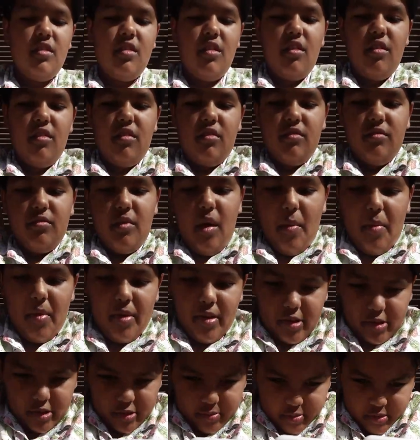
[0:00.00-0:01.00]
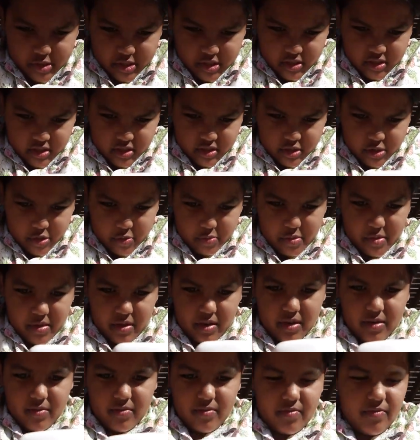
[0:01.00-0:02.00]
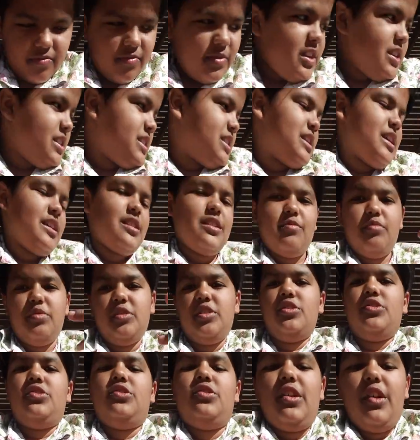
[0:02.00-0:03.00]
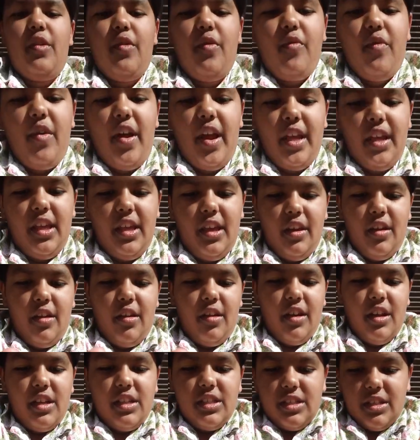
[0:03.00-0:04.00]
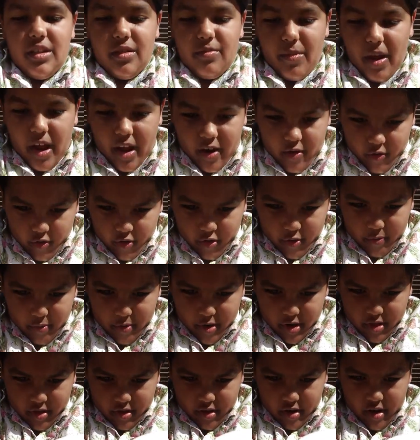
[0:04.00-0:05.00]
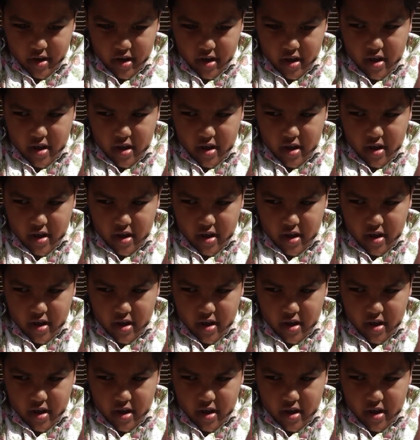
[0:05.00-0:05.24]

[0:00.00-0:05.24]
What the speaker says: Oh, my brother's being stupid. It's not the brother's right here, it's my older brother.